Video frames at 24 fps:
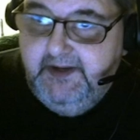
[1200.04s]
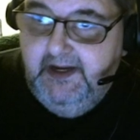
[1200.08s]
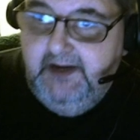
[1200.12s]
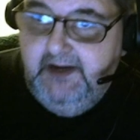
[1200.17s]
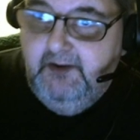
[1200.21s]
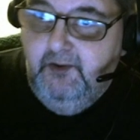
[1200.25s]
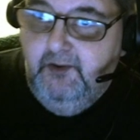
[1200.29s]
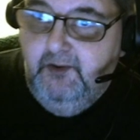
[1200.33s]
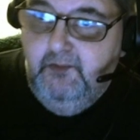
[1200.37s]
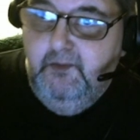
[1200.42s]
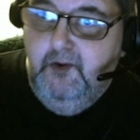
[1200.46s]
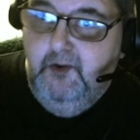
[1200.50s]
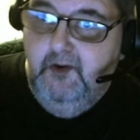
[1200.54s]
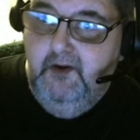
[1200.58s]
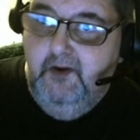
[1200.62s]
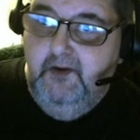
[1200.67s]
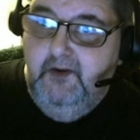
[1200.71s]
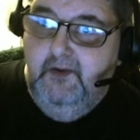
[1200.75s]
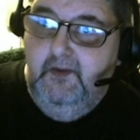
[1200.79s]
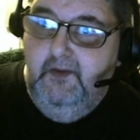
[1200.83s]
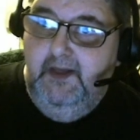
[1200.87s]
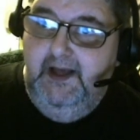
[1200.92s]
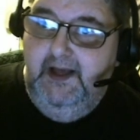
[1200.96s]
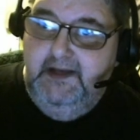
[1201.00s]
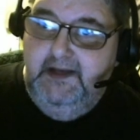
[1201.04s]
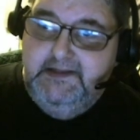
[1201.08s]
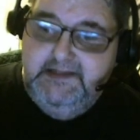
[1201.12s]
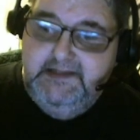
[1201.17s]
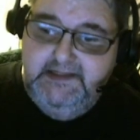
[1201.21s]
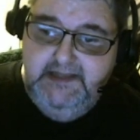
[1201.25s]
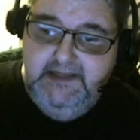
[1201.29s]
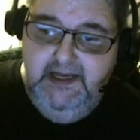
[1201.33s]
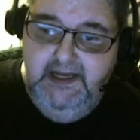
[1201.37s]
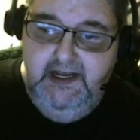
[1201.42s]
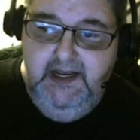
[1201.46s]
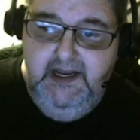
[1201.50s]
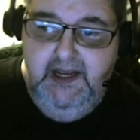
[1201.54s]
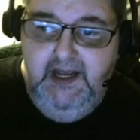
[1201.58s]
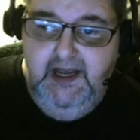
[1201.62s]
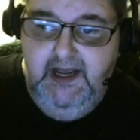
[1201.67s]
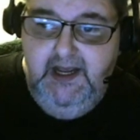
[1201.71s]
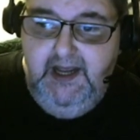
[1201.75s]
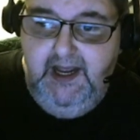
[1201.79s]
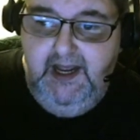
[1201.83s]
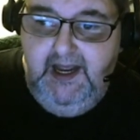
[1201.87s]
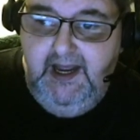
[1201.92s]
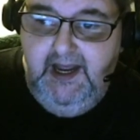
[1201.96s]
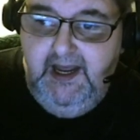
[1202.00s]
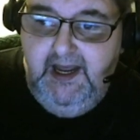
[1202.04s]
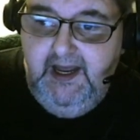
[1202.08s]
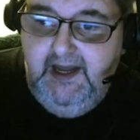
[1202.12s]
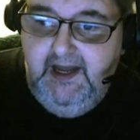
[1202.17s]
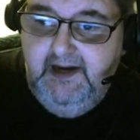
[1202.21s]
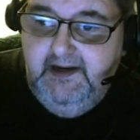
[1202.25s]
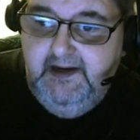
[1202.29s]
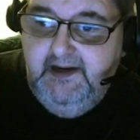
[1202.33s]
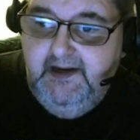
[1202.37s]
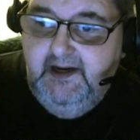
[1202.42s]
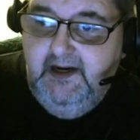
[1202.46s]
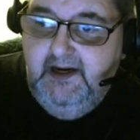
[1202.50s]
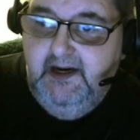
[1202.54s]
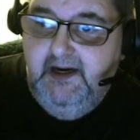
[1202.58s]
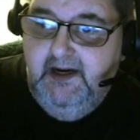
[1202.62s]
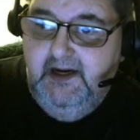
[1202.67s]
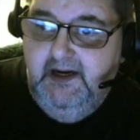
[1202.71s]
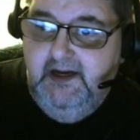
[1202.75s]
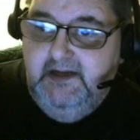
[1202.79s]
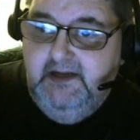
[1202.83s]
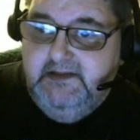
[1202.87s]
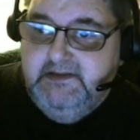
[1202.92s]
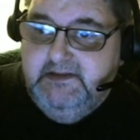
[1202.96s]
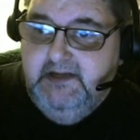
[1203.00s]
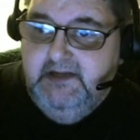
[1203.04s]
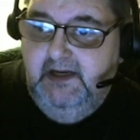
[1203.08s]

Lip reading: no more, no less. And I